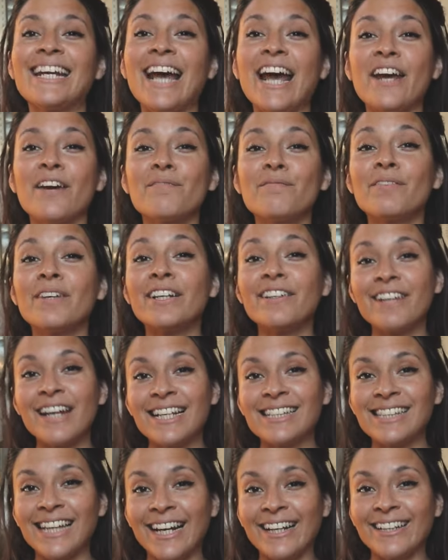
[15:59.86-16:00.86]
I am very
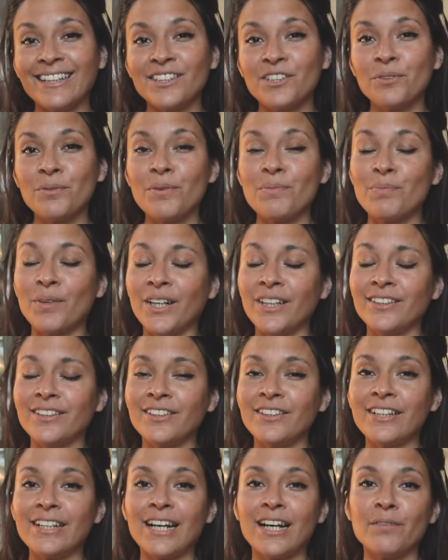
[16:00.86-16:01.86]
excited to be
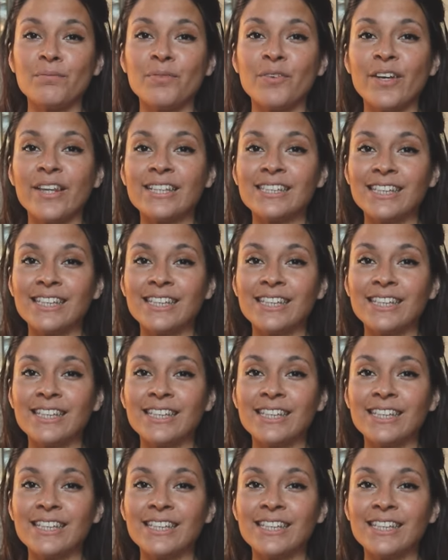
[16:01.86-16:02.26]
partnering up with